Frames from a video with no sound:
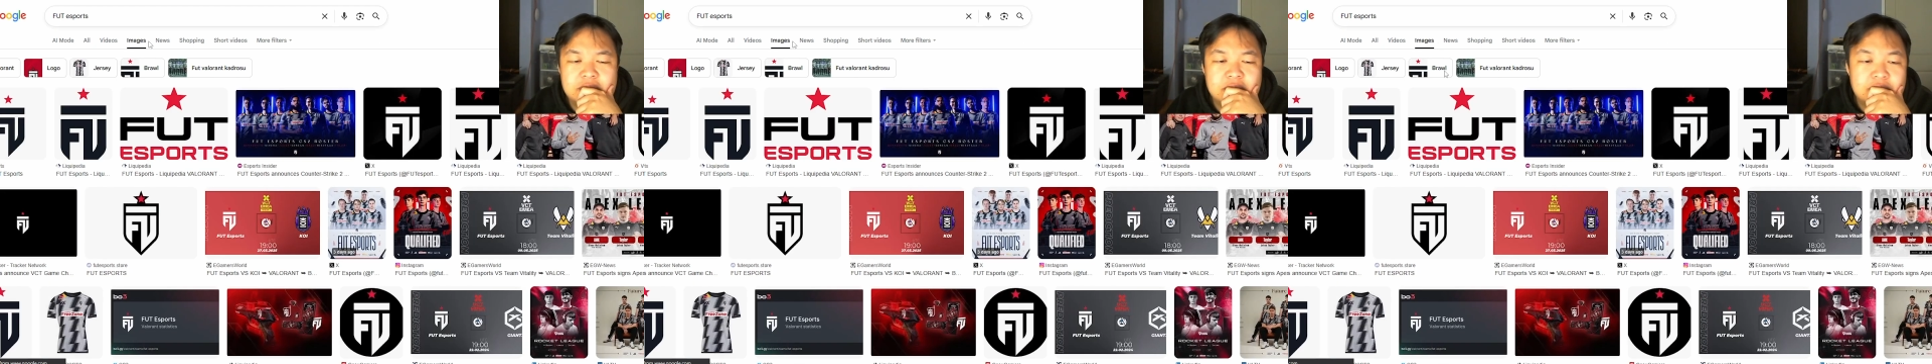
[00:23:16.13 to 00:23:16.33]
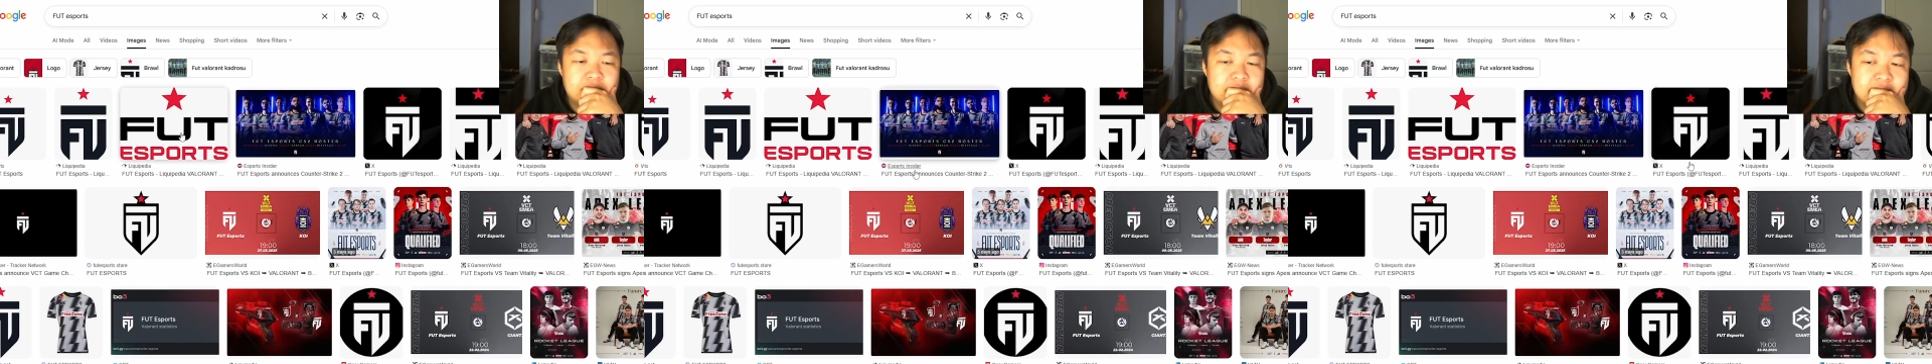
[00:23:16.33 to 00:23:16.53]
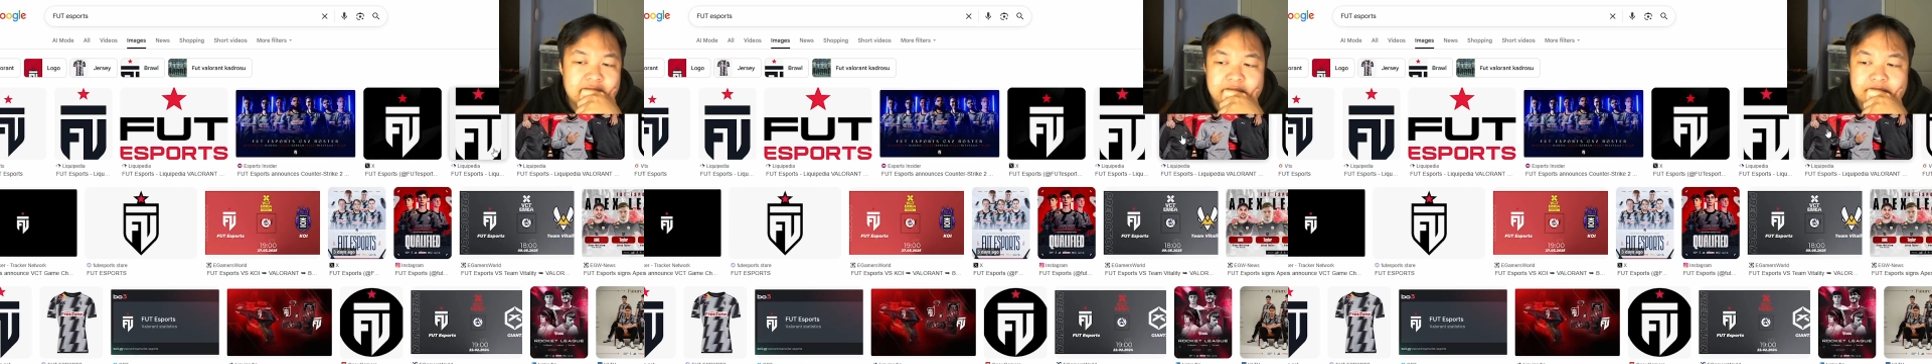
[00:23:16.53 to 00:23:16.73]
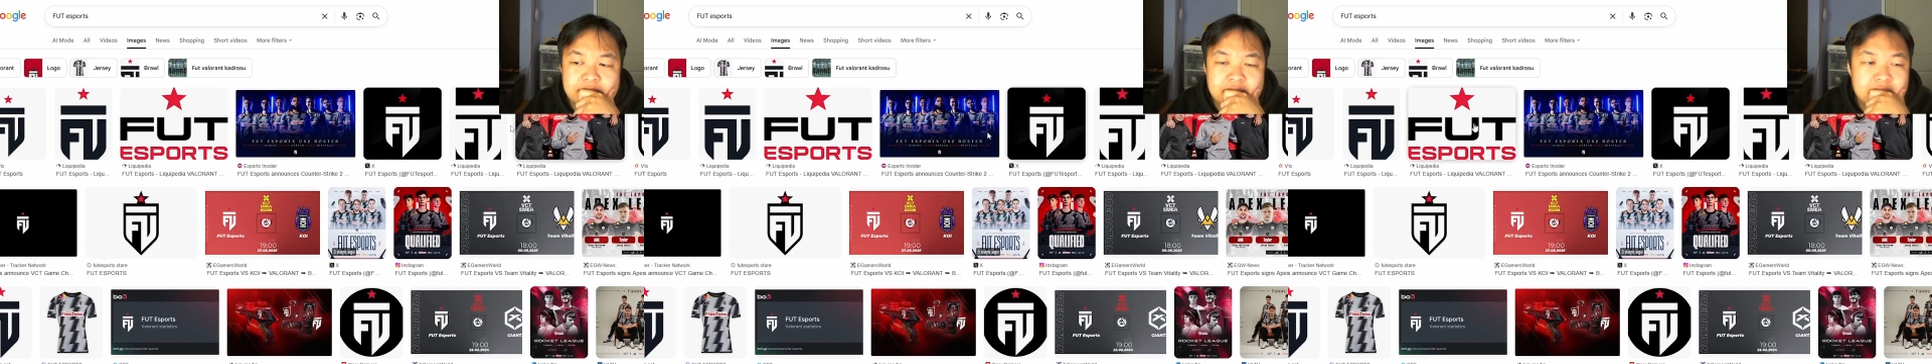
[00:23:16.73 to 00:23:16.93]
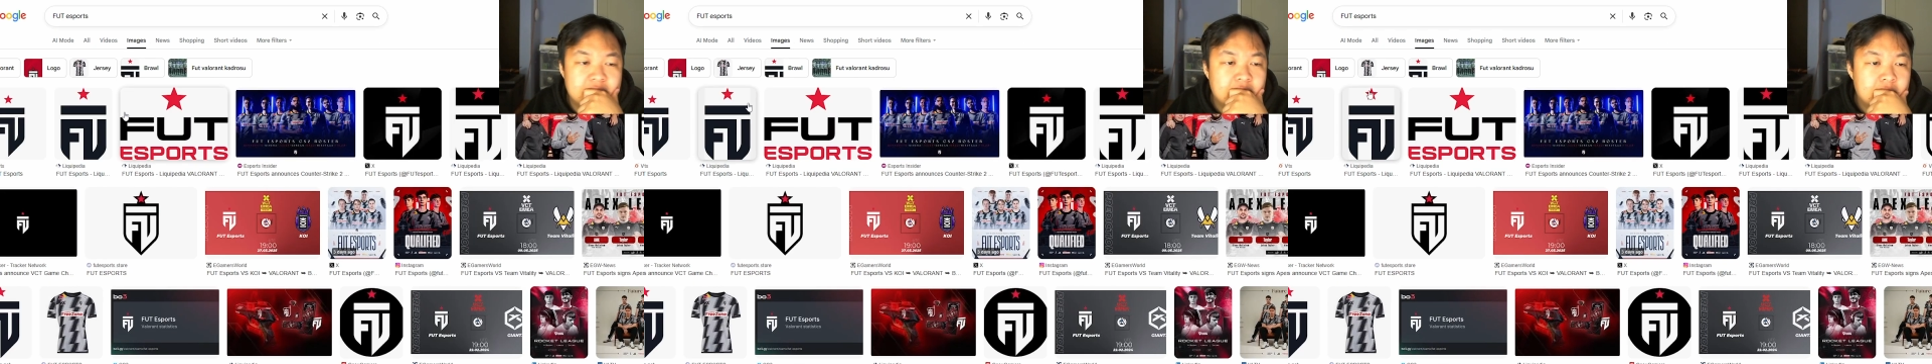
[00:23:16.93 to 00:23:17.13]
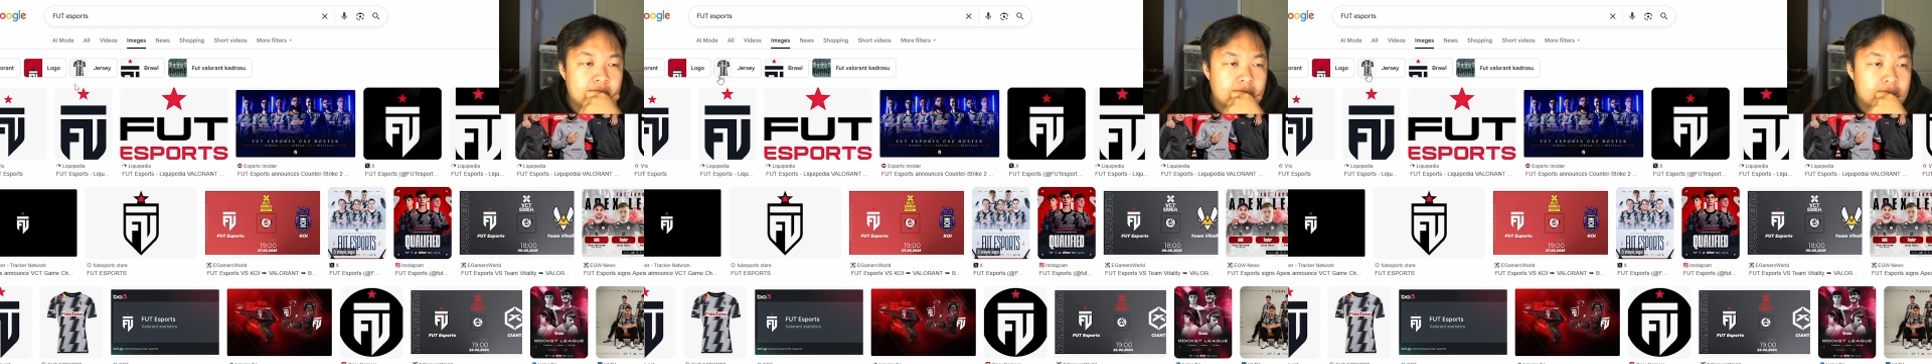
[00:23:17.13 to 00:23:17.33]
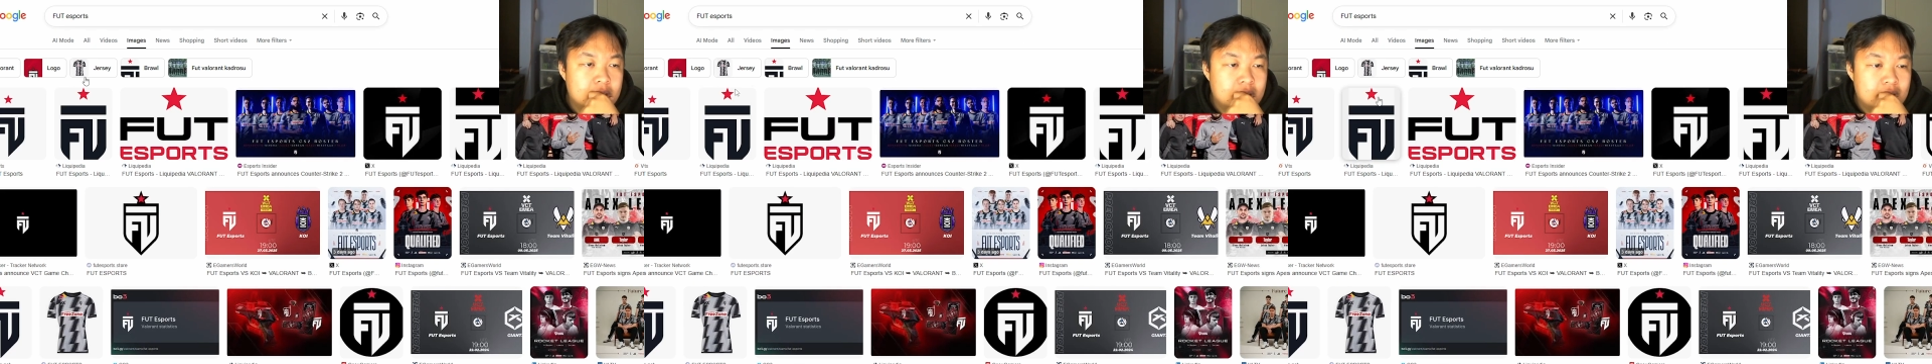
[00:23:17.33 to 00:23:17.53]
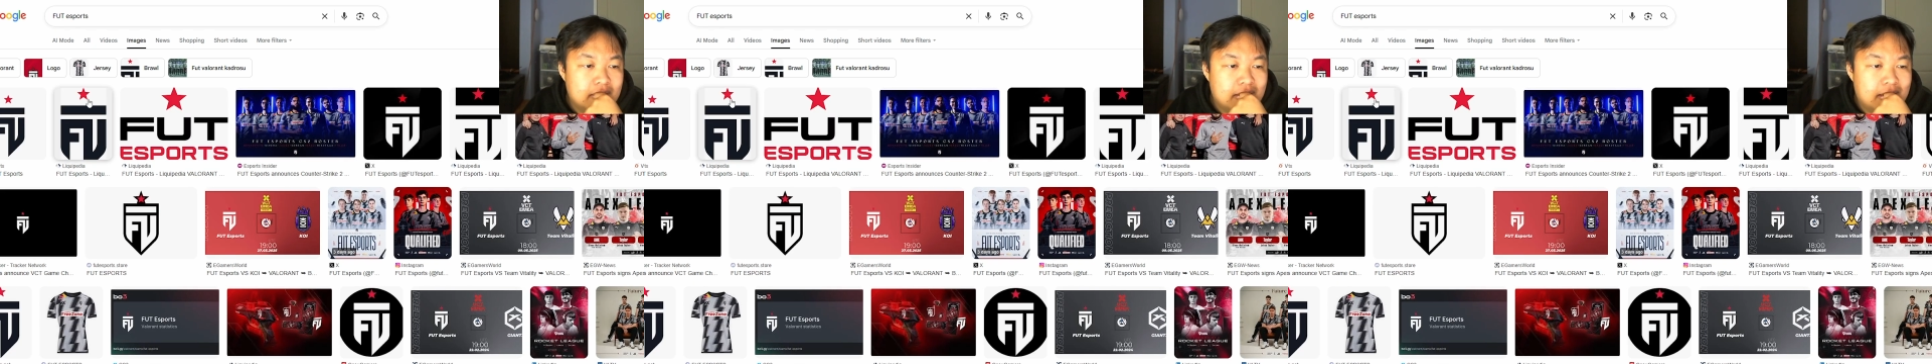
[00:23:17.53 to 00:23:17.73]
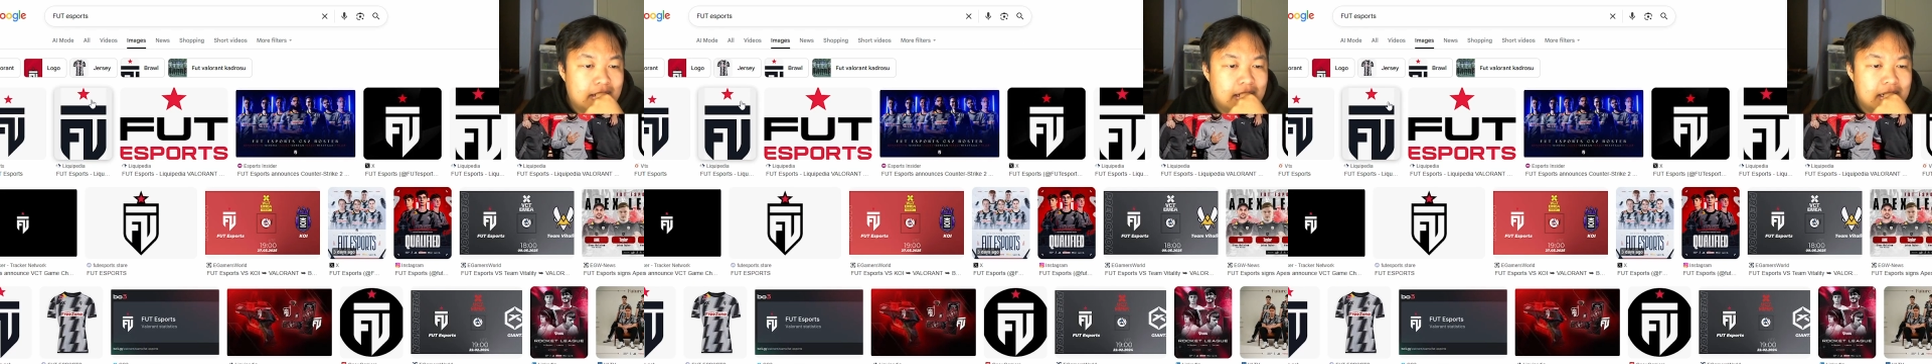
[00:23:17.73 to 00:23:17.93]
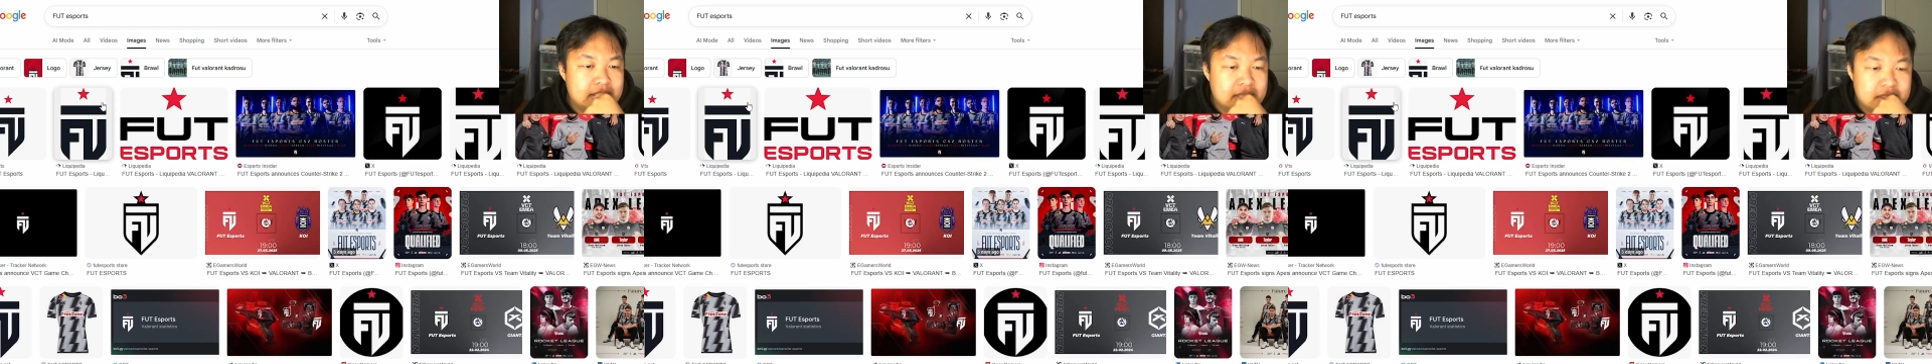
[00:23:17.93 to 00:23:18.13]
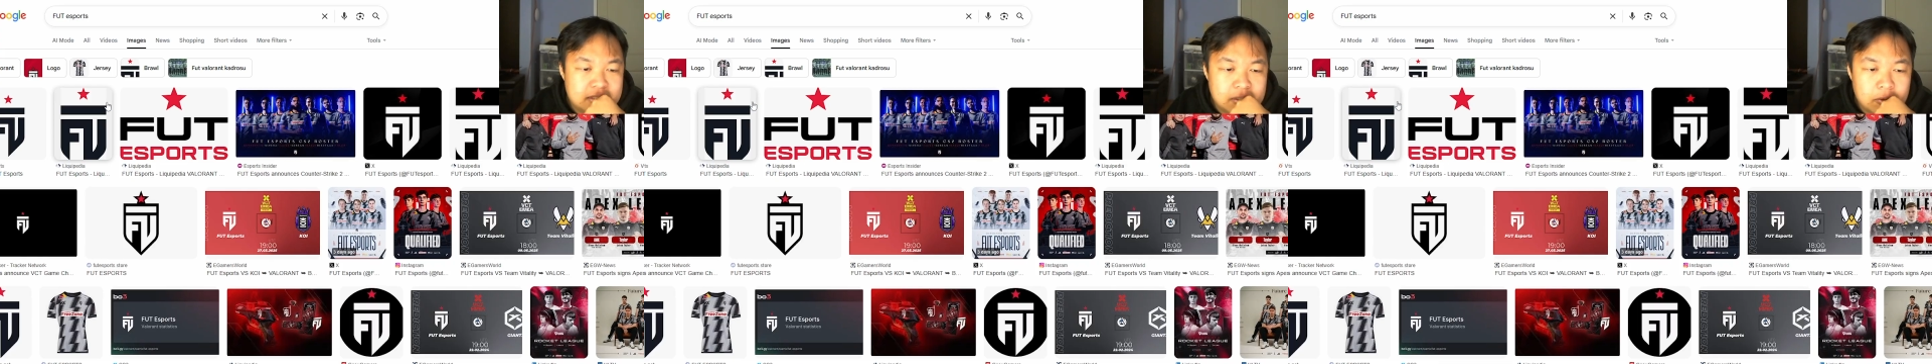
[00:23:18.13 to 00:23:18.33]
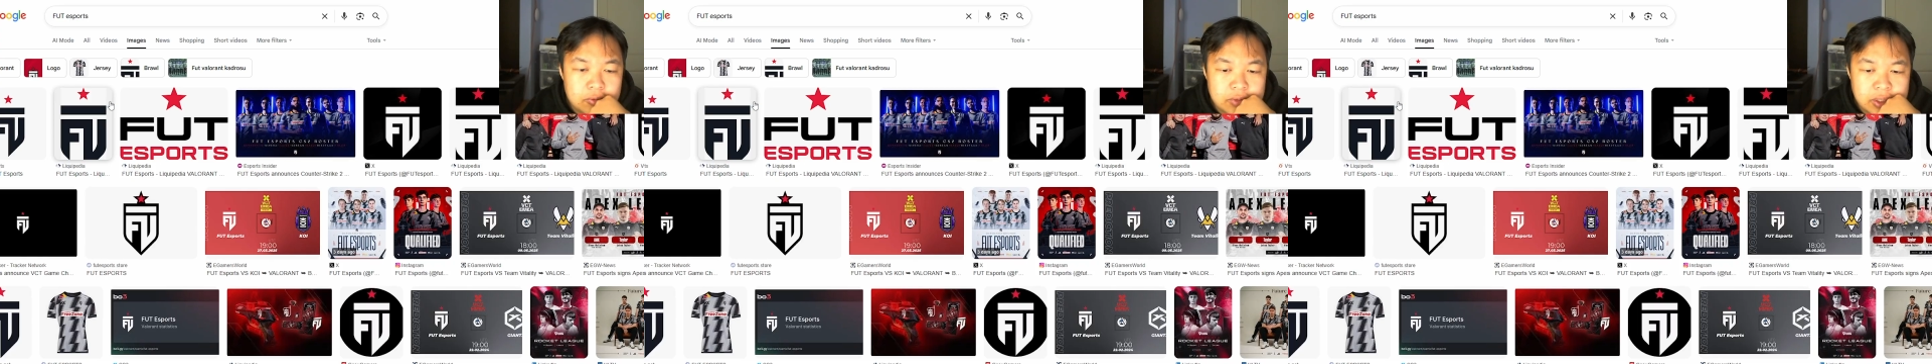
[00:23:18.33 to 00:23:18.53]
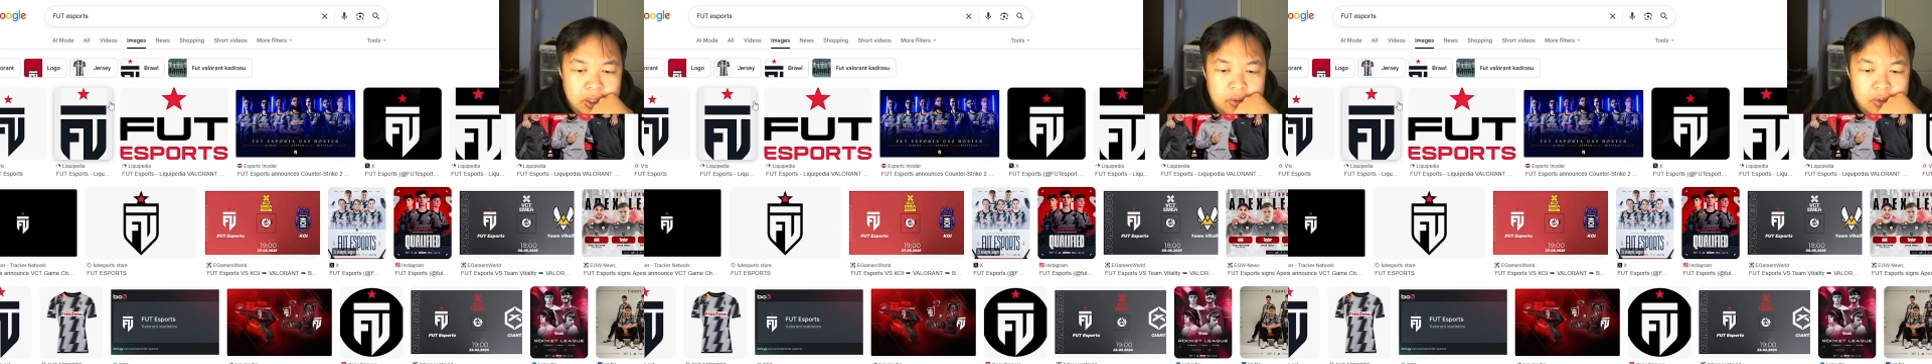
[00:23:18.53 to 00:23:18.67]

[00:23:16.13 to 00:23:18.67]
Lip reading: and whatnot, but I don't know